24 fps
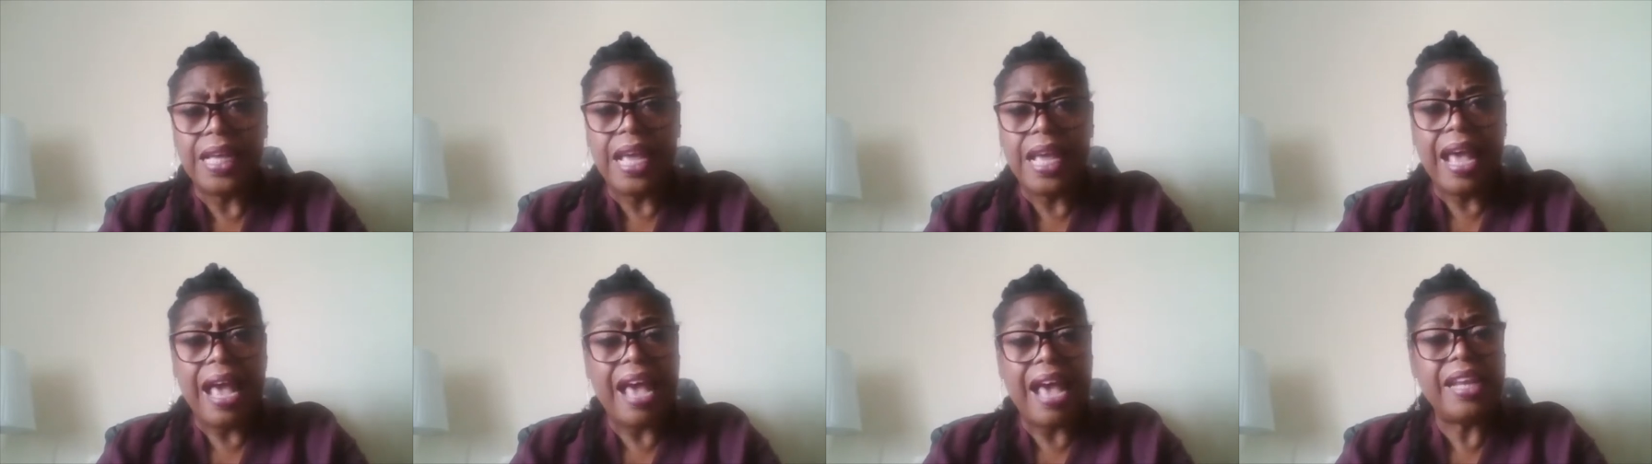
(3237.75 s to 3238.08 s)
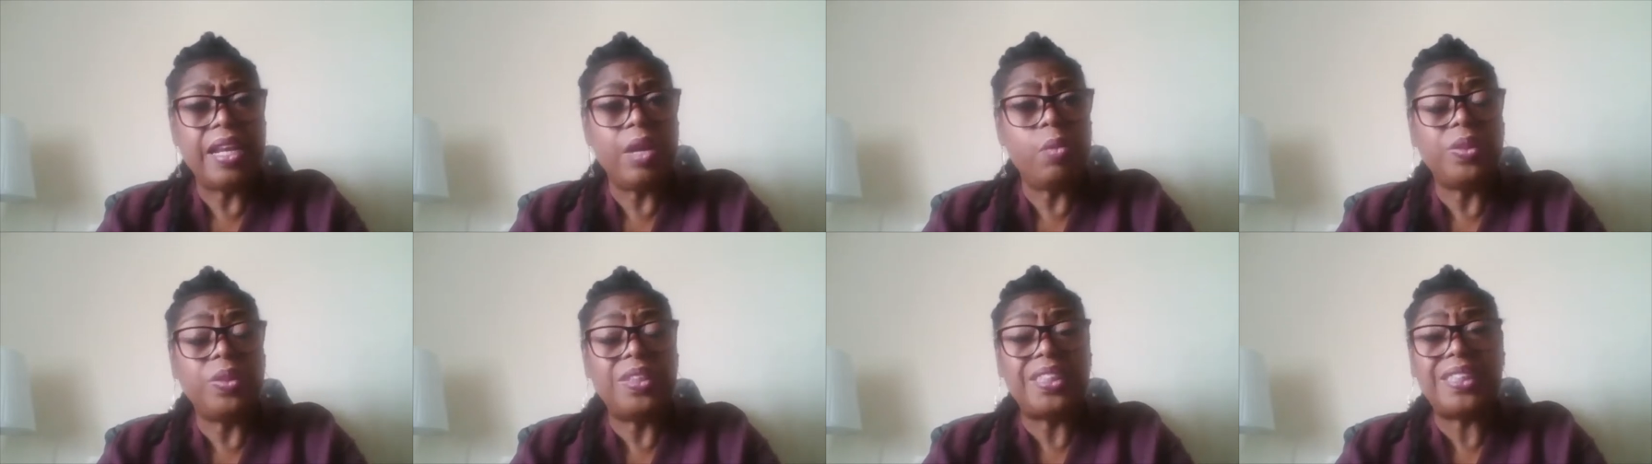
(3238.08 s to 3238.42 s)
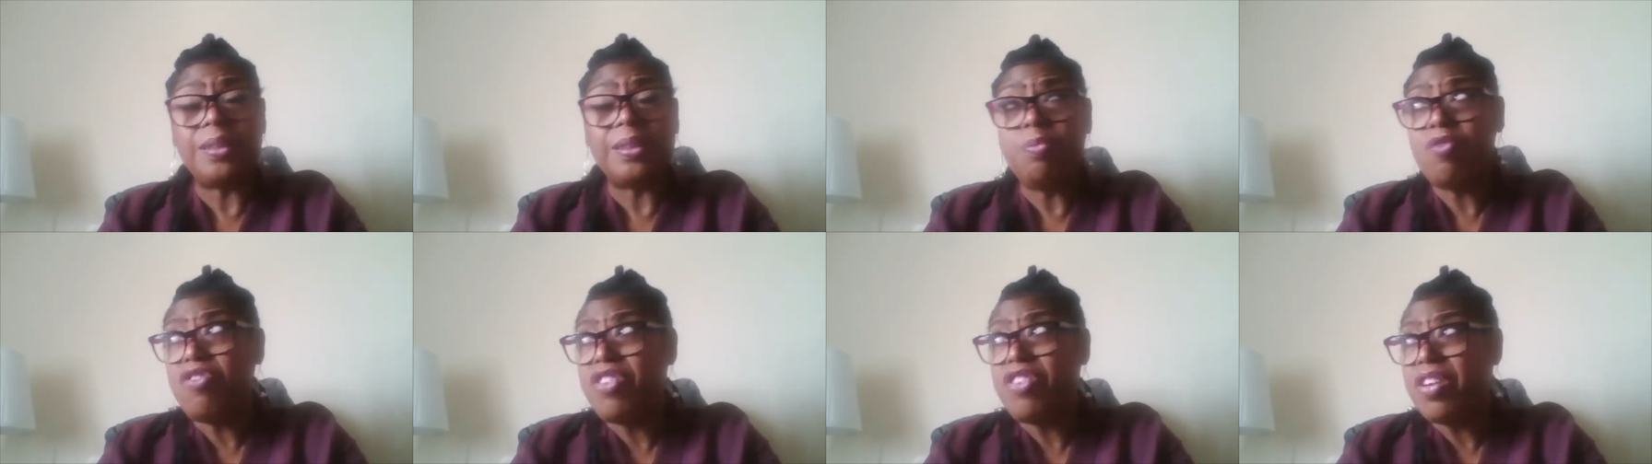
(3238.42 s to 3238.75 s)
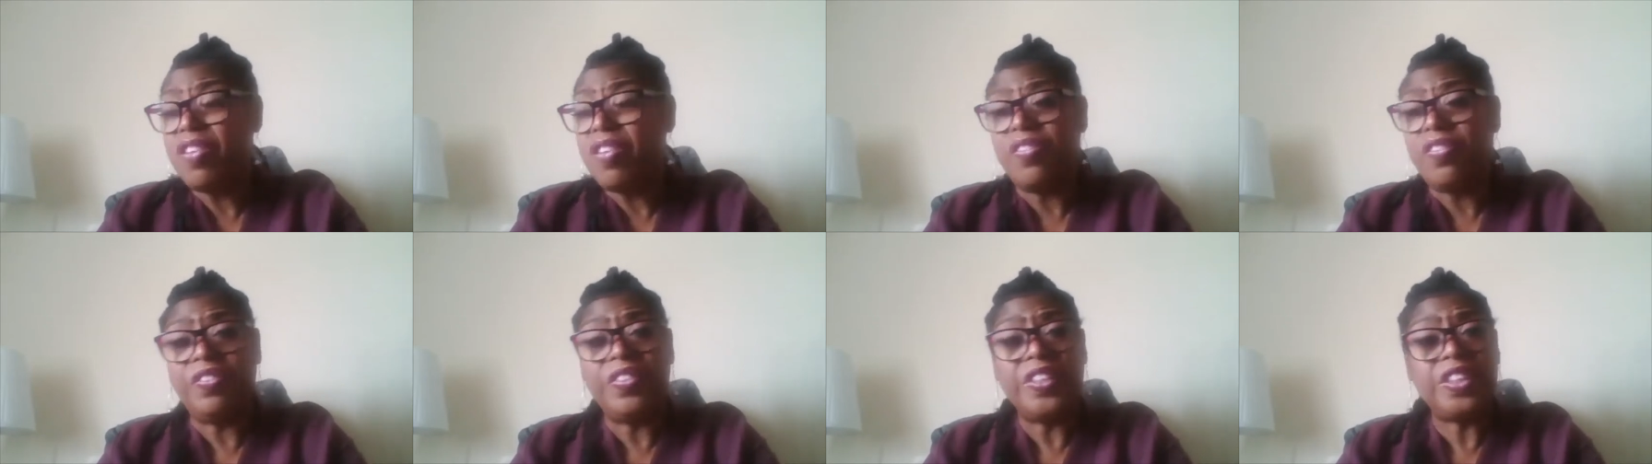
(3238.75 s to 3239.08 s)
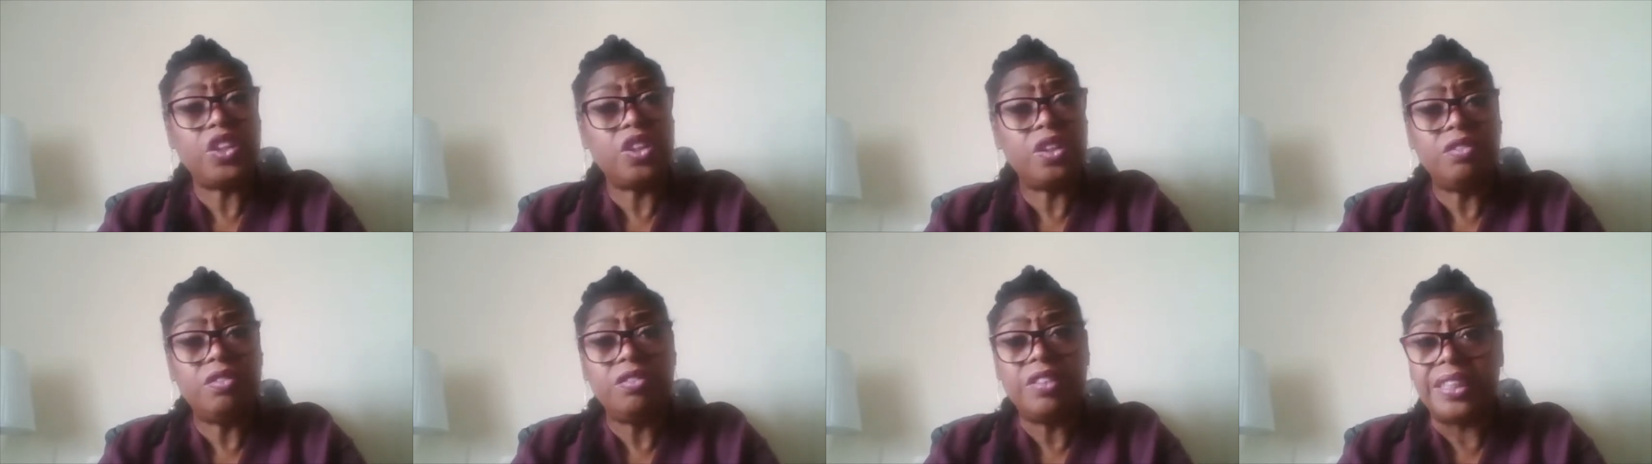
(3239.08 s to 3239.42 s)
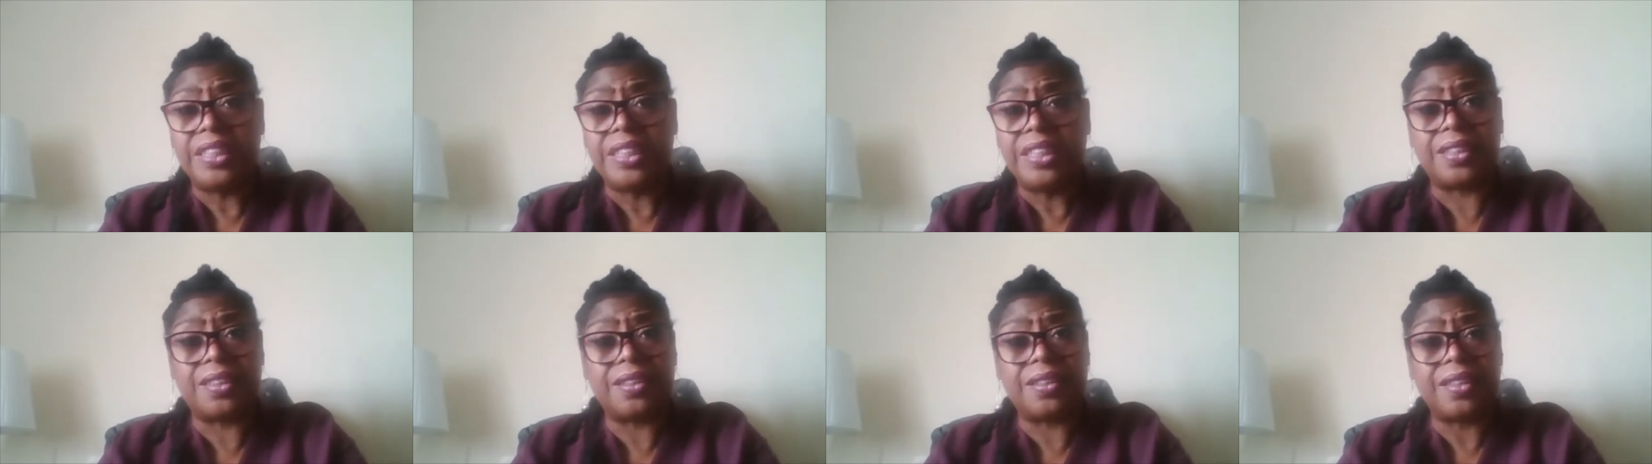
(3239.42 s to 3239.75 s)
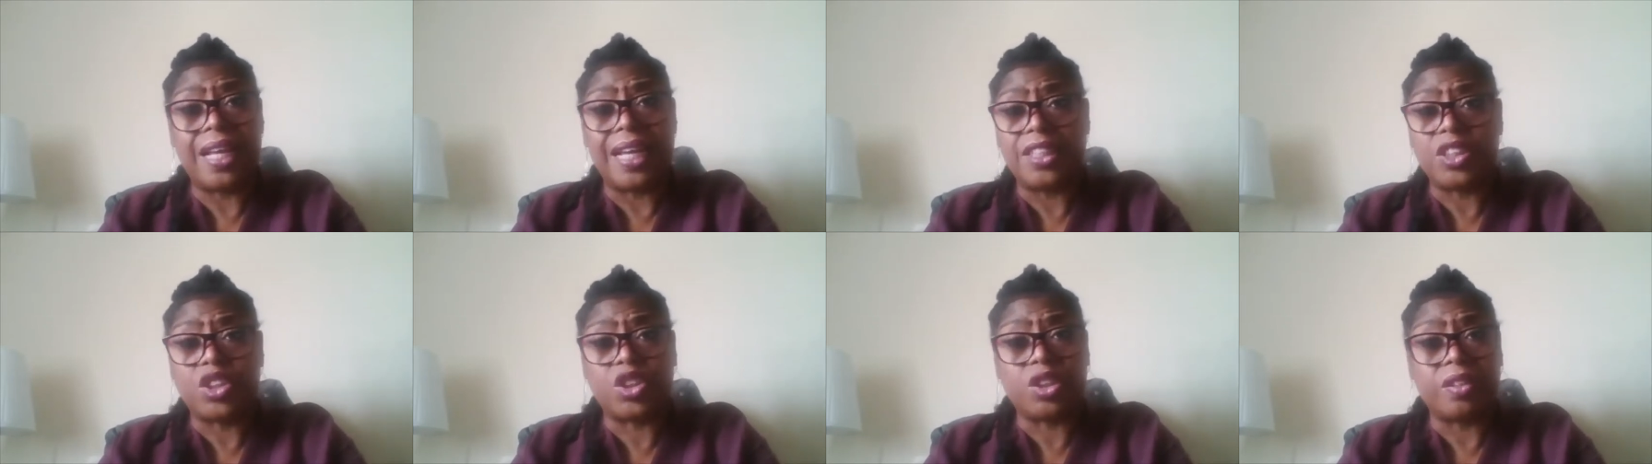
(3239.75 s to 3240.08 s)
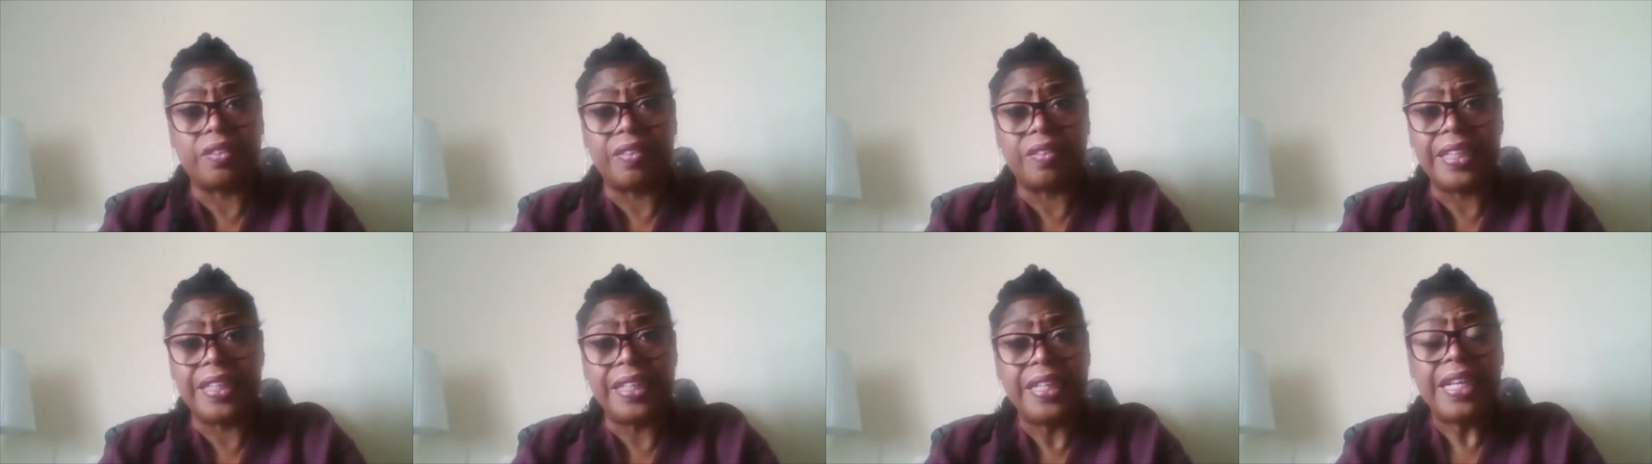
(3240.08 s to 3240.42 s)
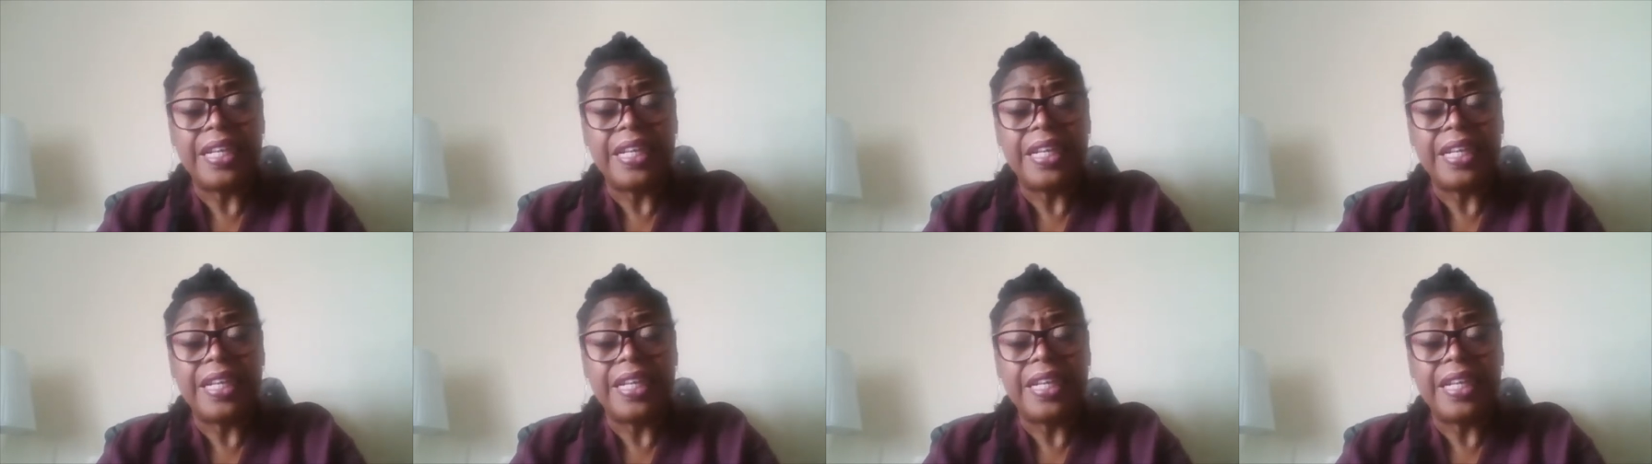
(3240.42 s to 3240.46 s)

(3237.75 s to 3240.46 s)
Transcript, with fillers: and it was some real visionaries actually